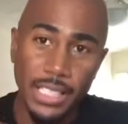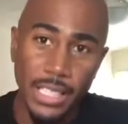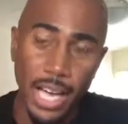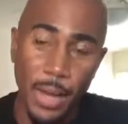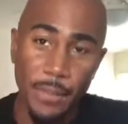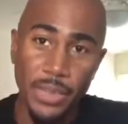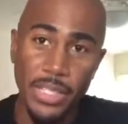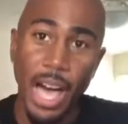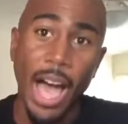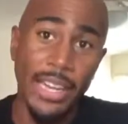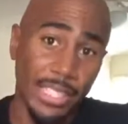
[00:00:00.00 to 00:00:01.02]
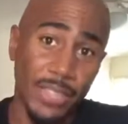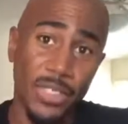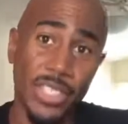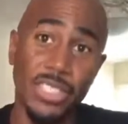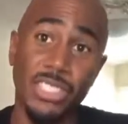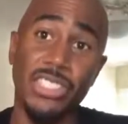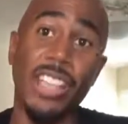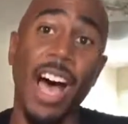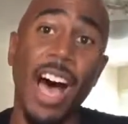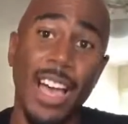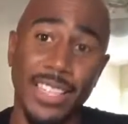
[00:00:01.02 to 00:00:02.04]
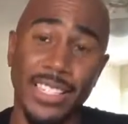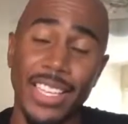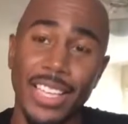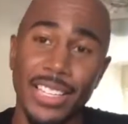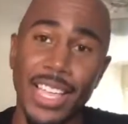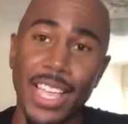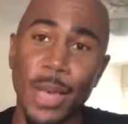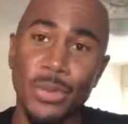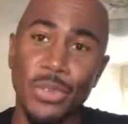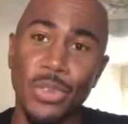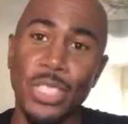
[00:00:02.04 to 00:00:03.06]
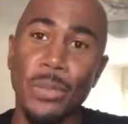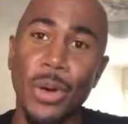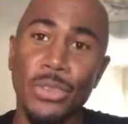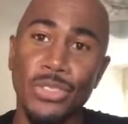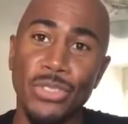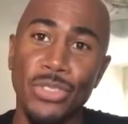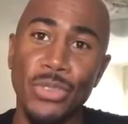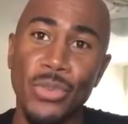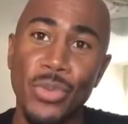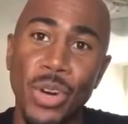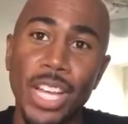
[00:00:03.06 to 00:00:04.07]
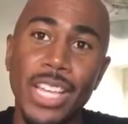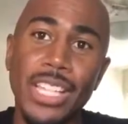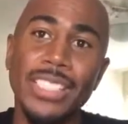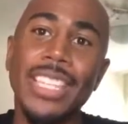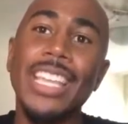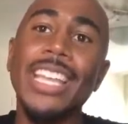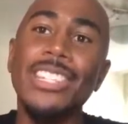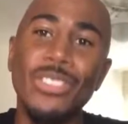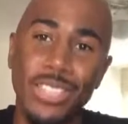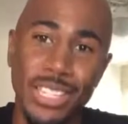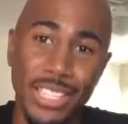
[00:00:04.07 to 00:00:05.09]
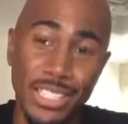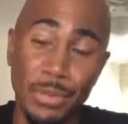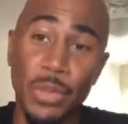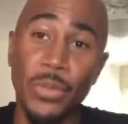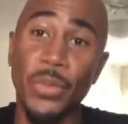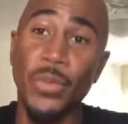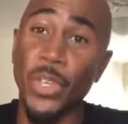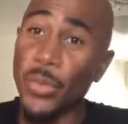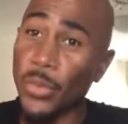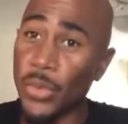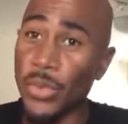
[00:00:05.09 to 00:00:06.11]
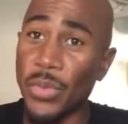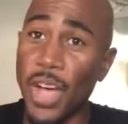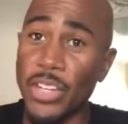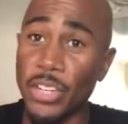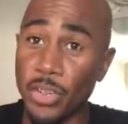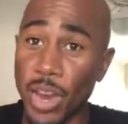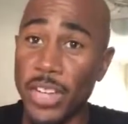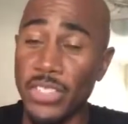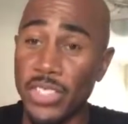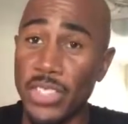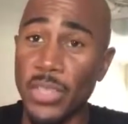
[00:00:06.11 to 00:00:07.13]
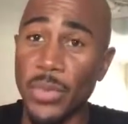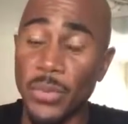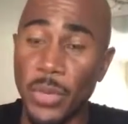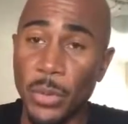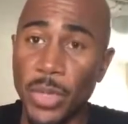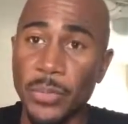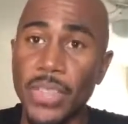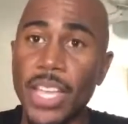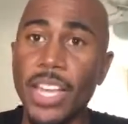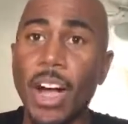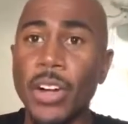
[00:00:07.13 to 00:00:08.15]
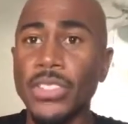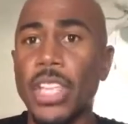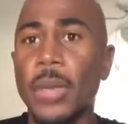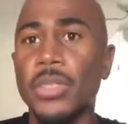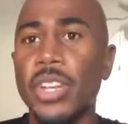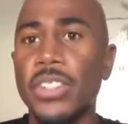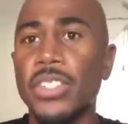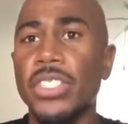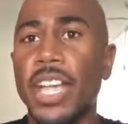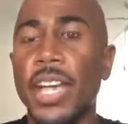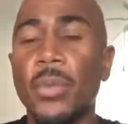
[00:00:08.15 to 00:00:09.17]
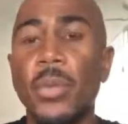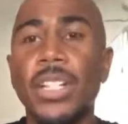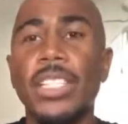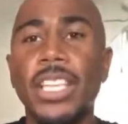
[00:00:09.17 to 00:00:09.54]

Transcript: um, God given design that helps you expose you to what is in you that needs to be fulfilled for you to find your greatest sense of fulfillment. And it also helps you understand what